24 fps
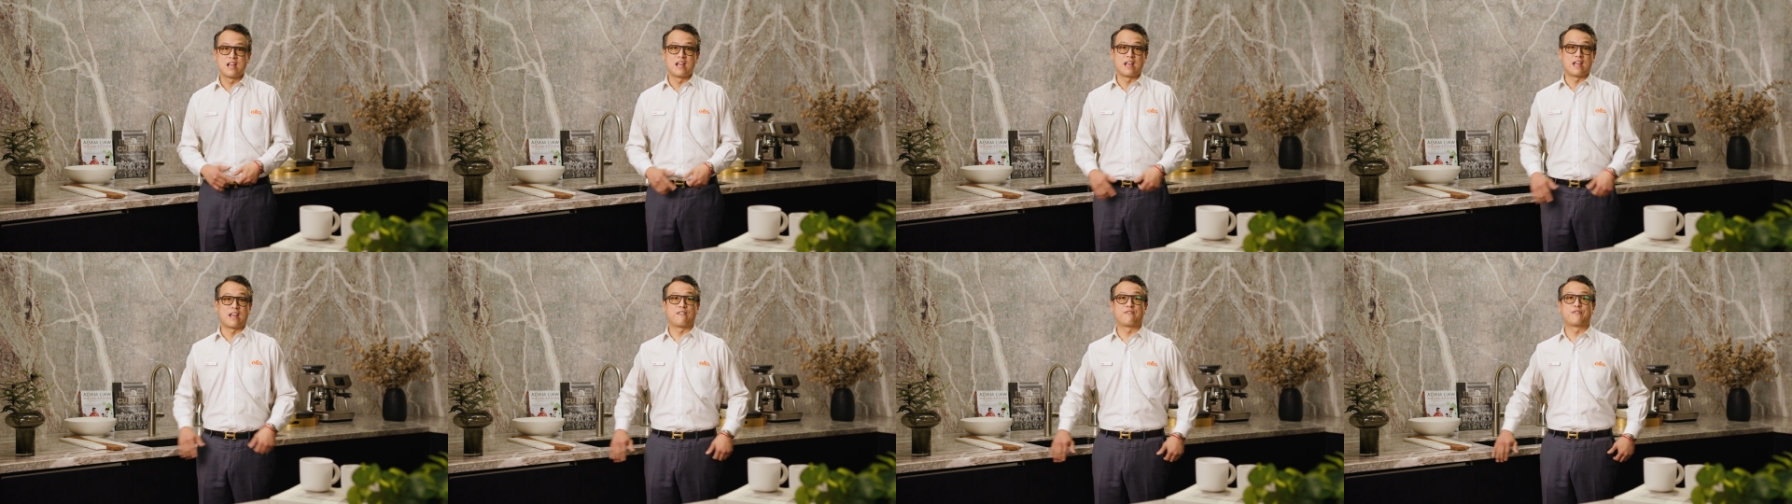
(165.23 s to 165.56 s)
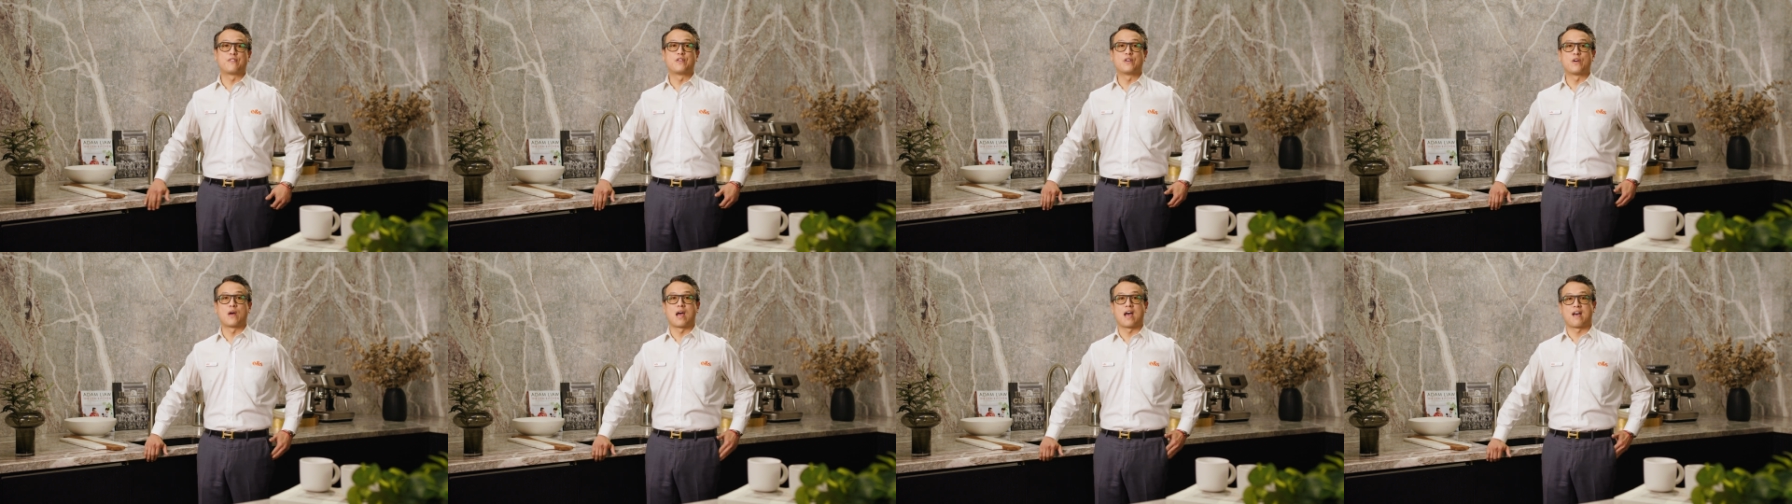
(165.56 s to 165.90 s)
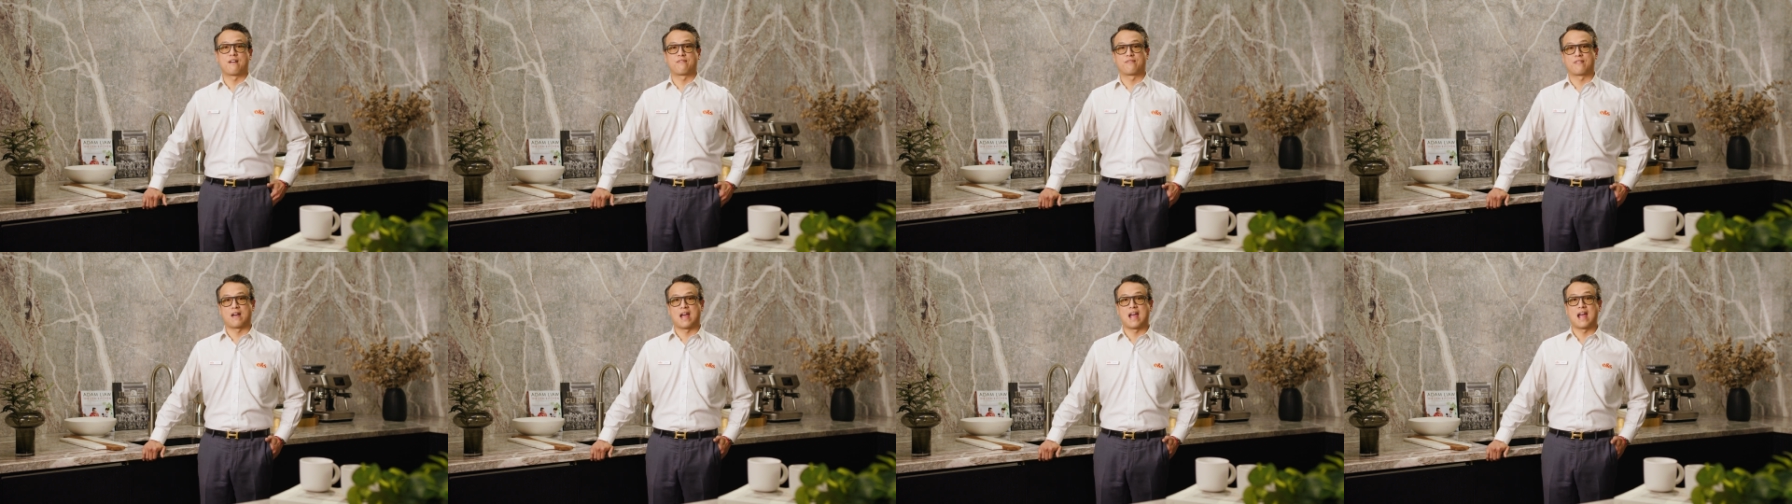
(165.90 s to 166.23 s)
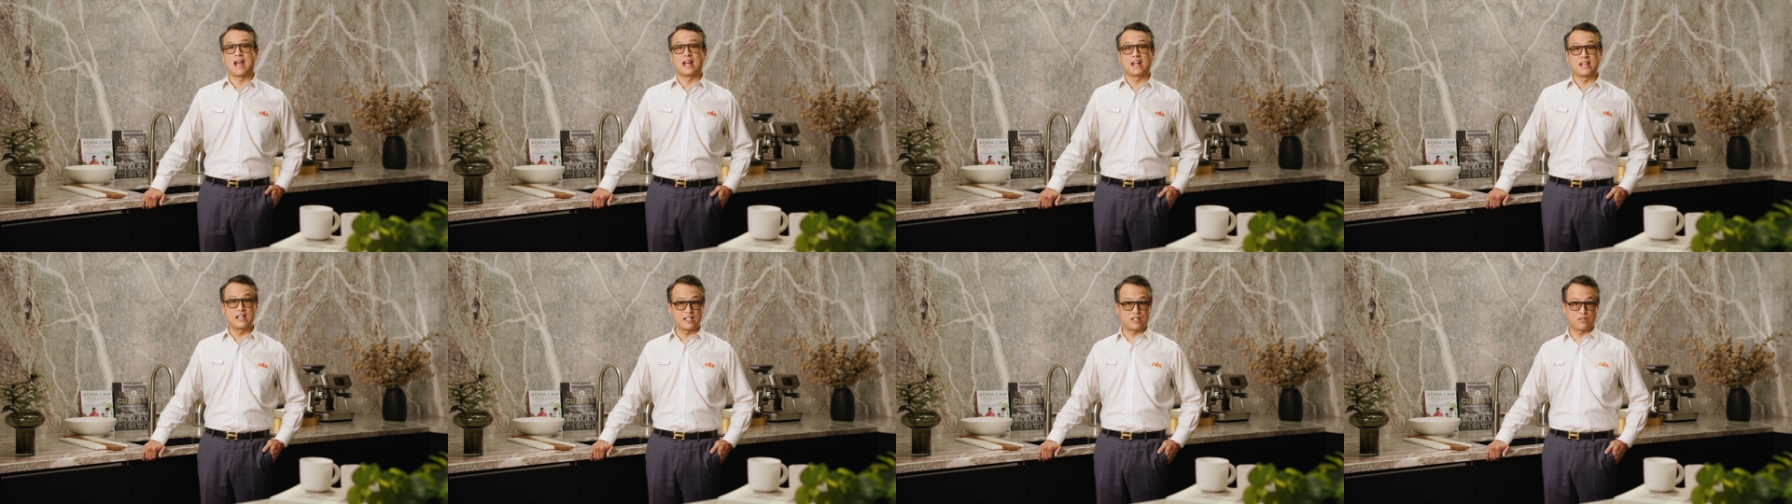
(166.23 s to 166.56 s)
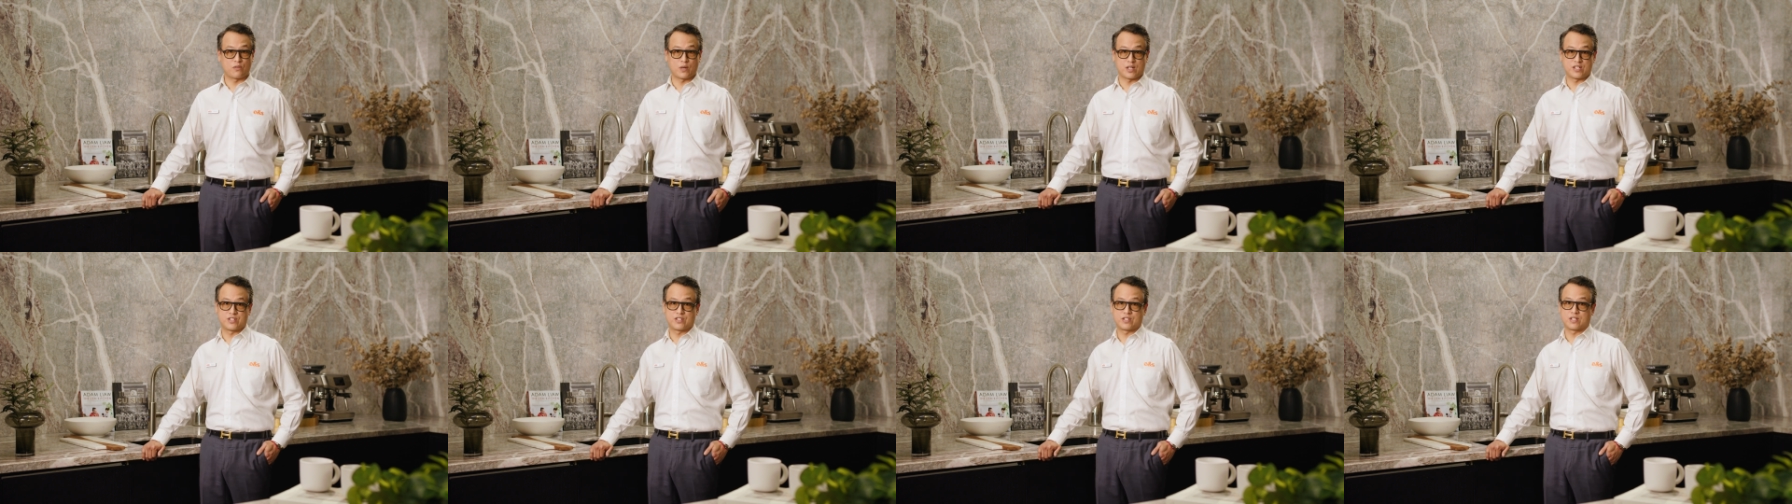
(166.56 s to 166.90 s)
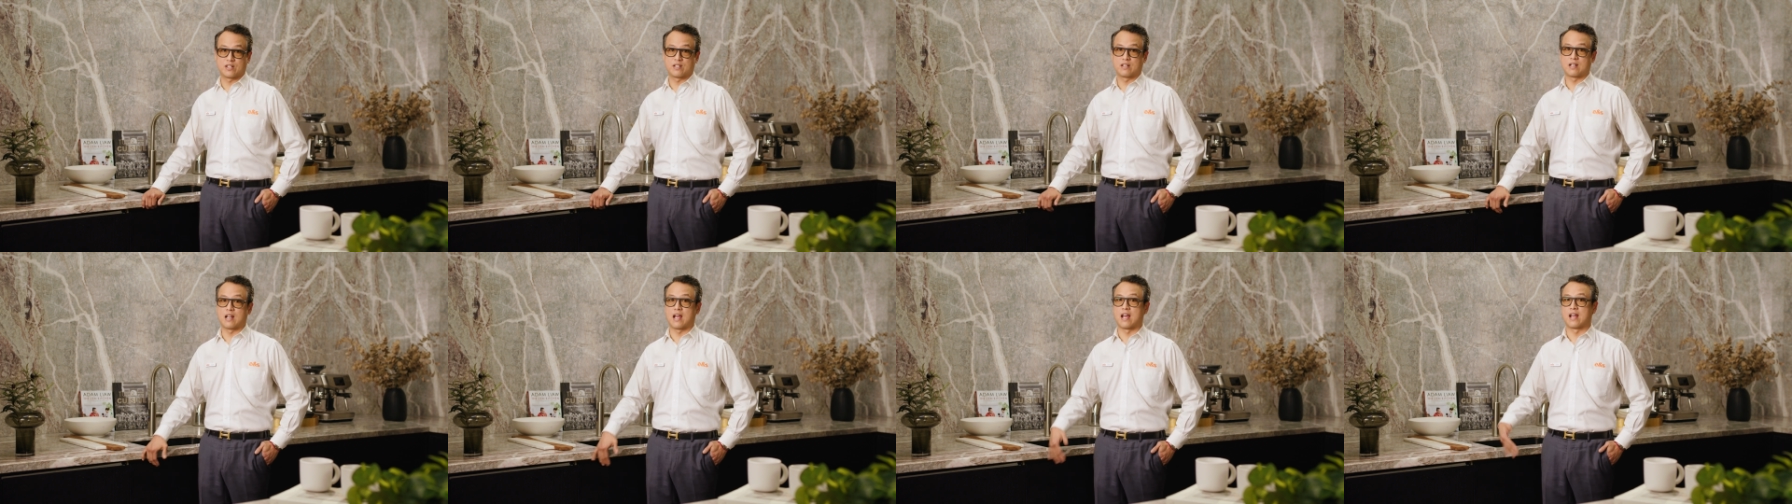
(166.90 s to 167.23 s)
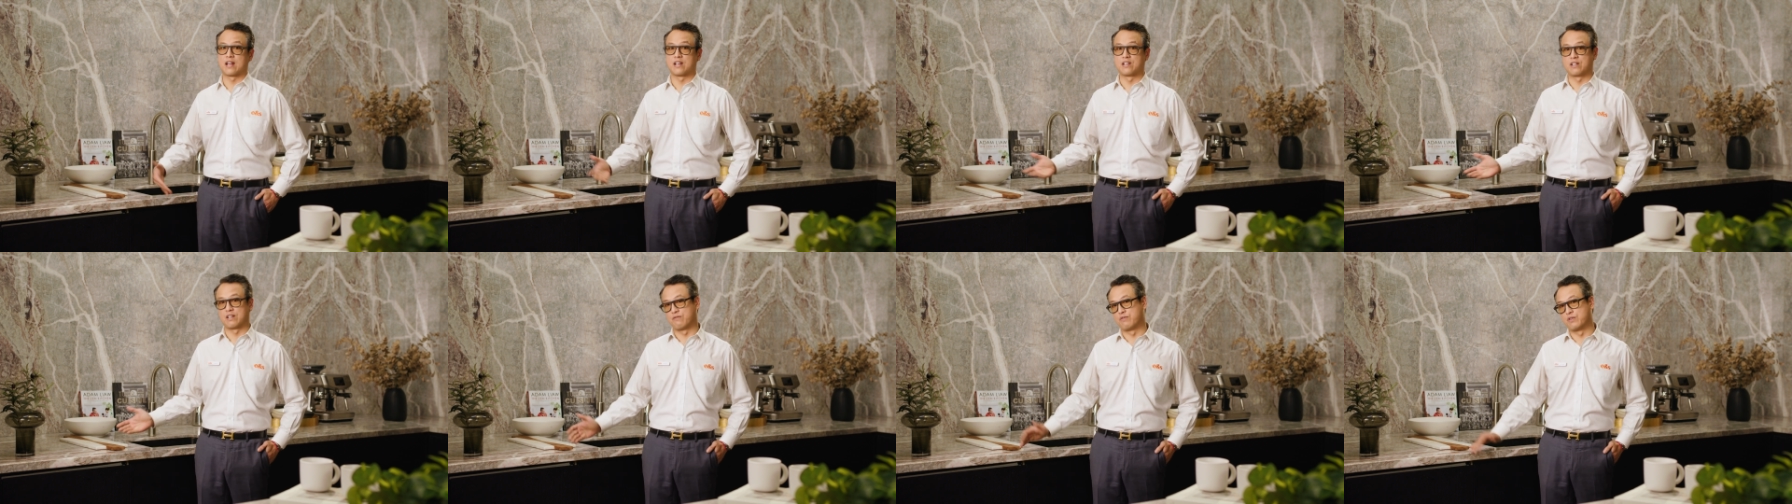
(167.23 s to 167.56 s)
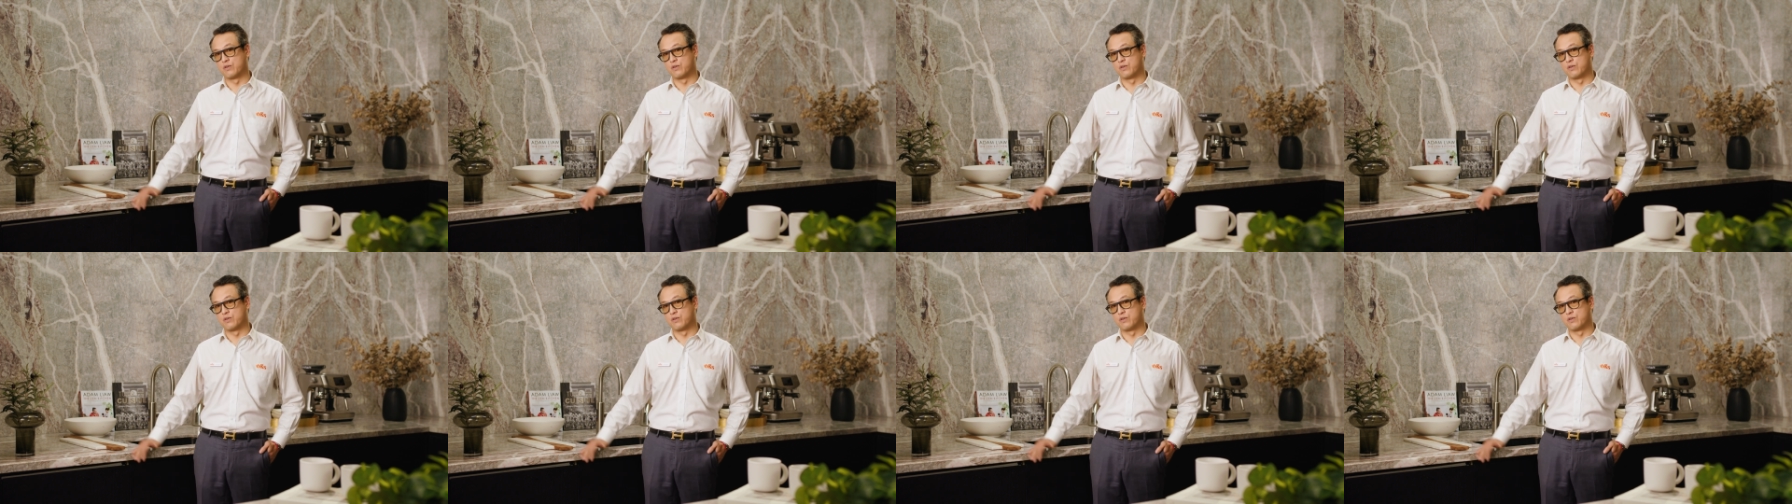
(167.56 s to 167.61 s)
If you have any question and if